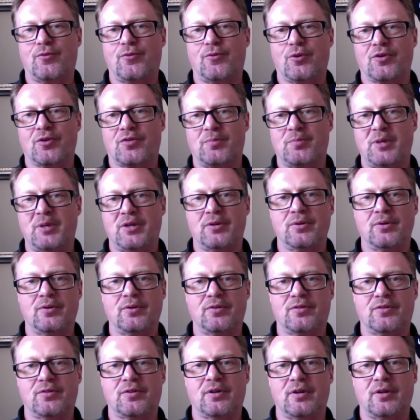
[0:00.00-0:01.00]
4
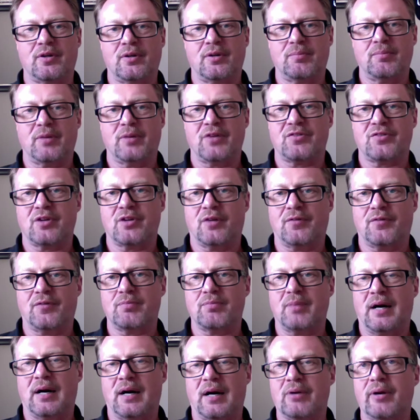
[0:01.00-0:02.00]
speakers and myself as
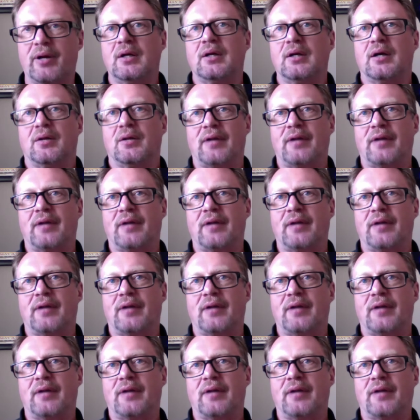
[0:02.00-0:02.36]
moderator.